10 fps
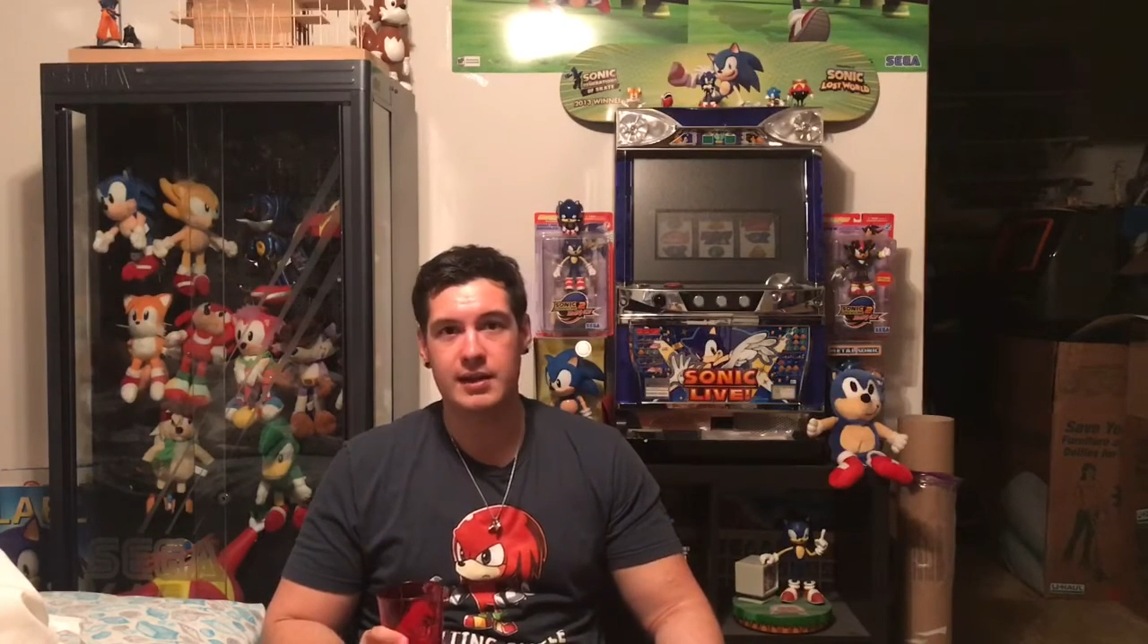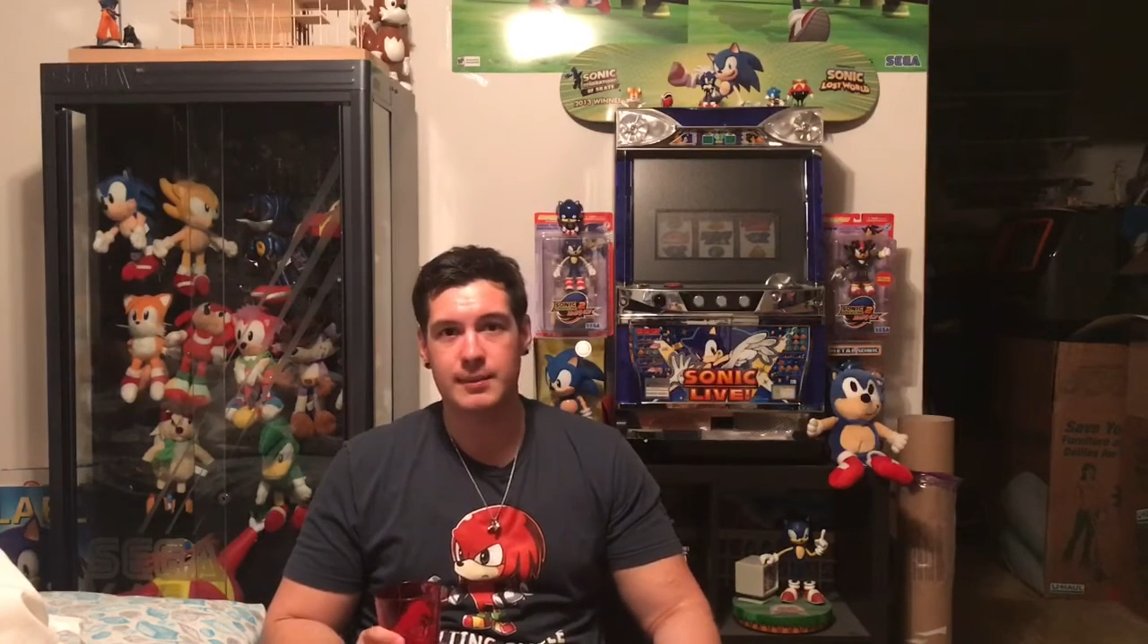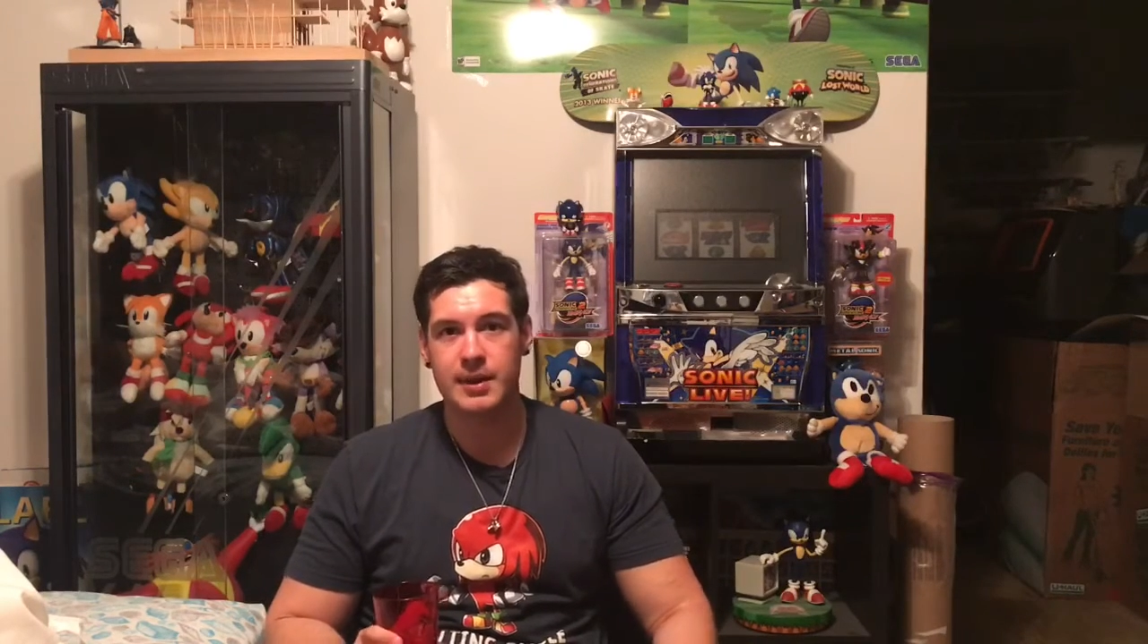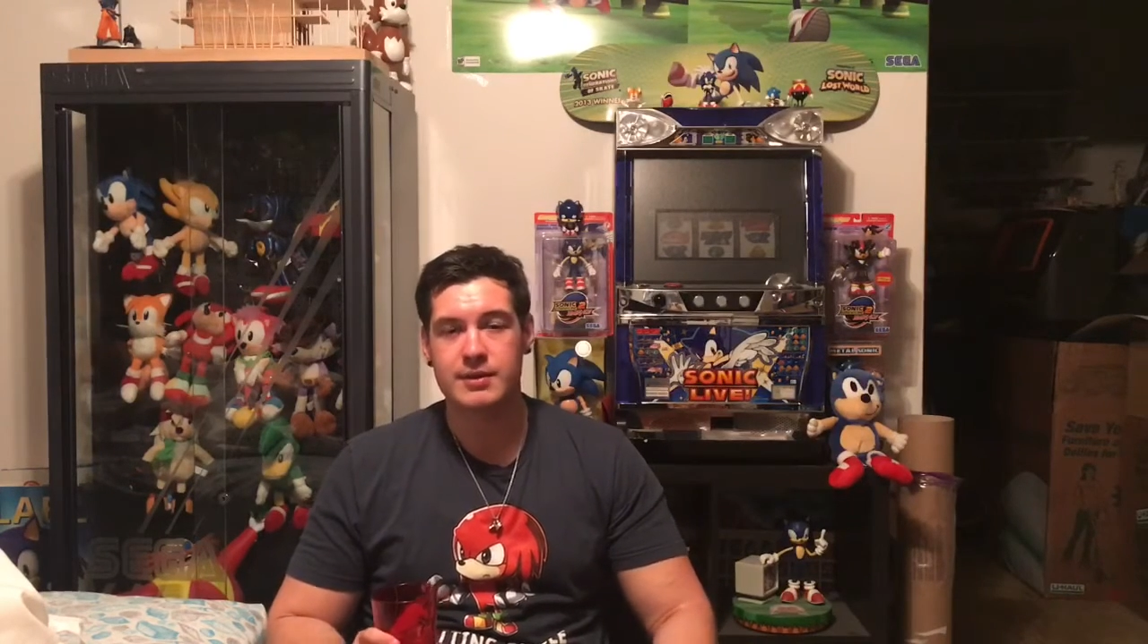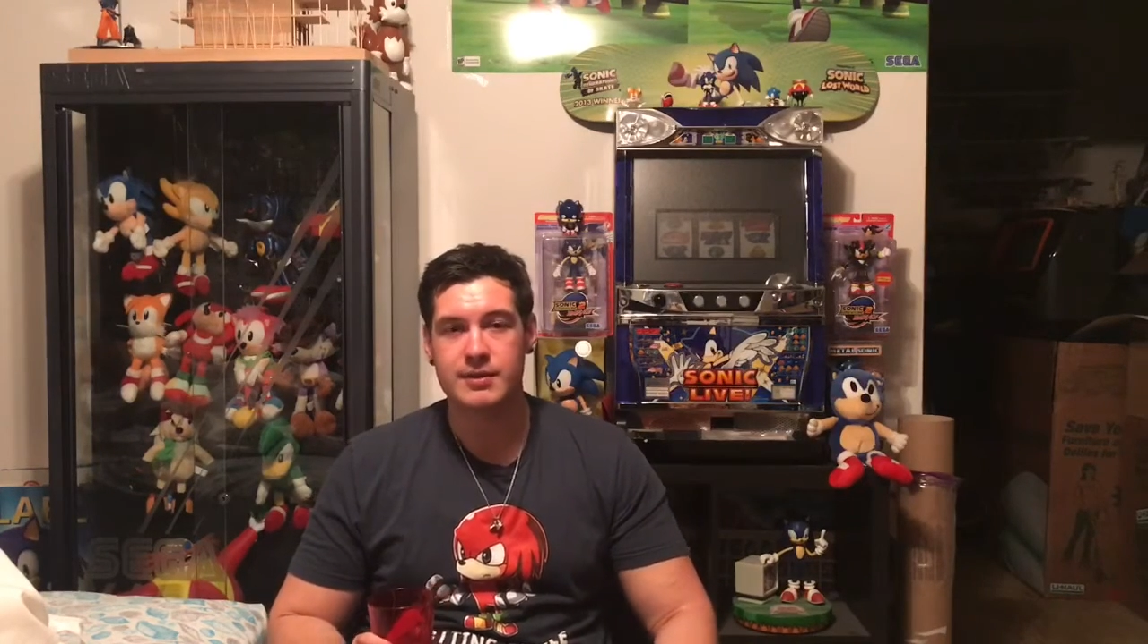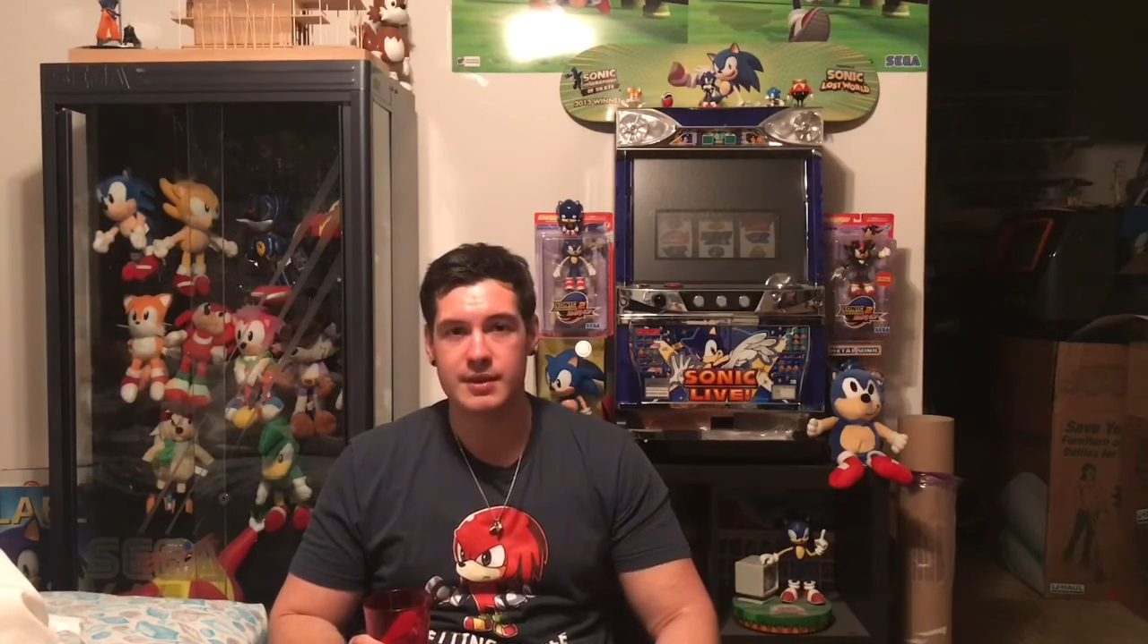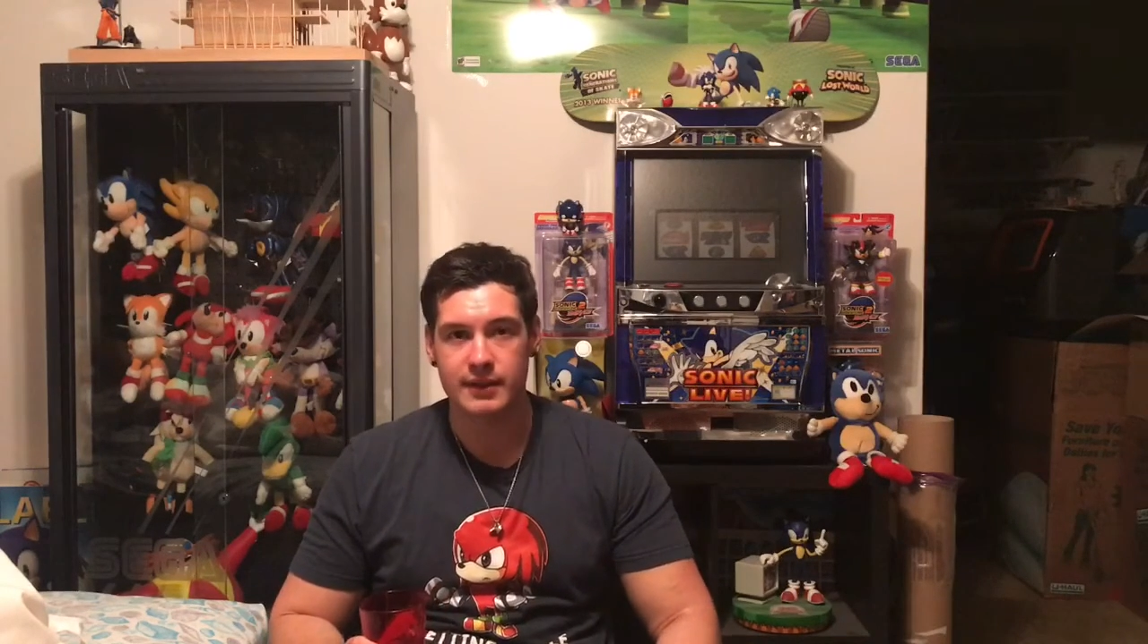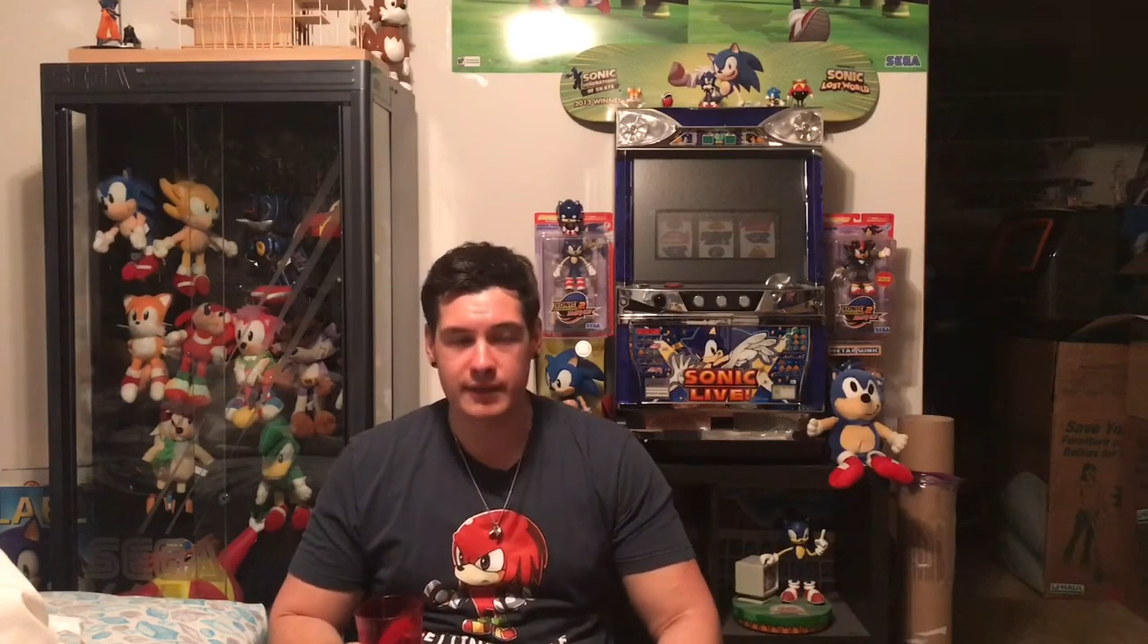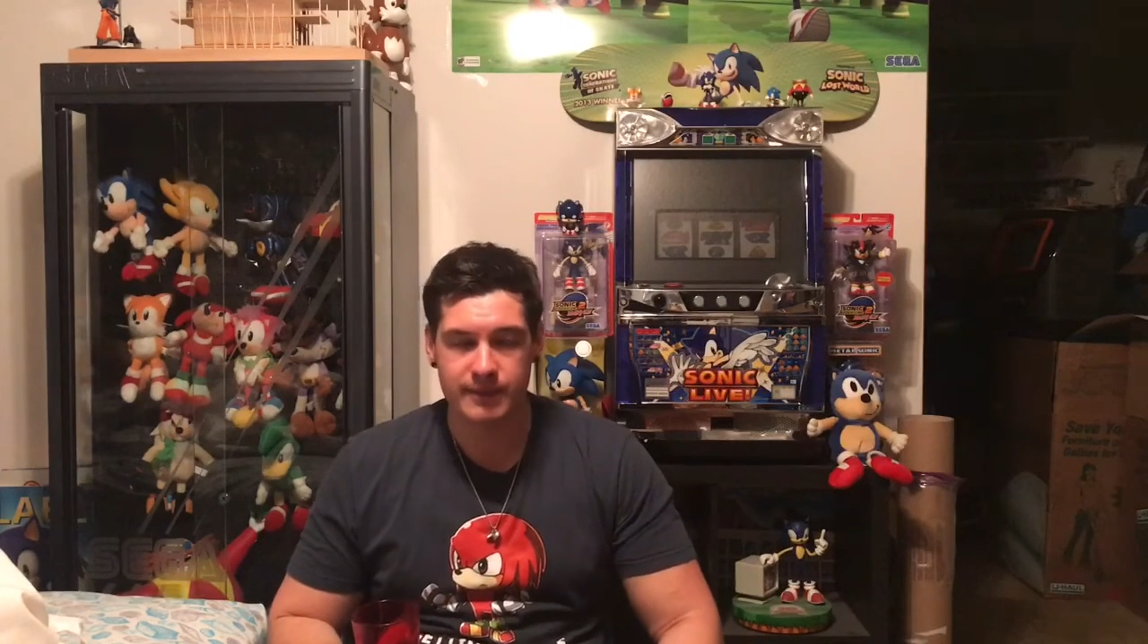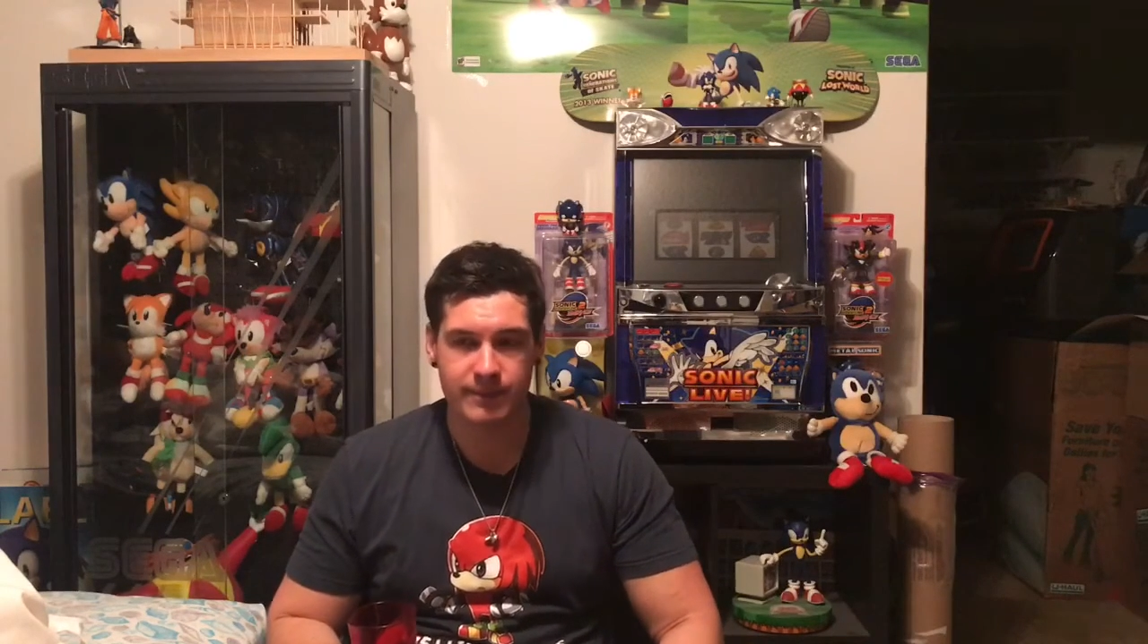get pictures
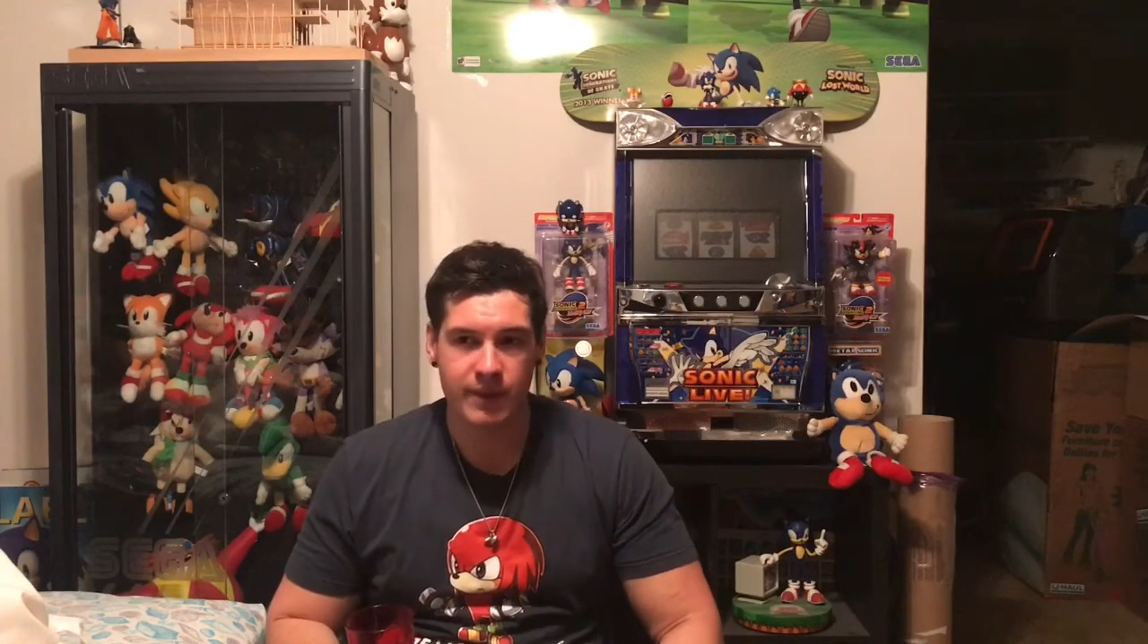of it?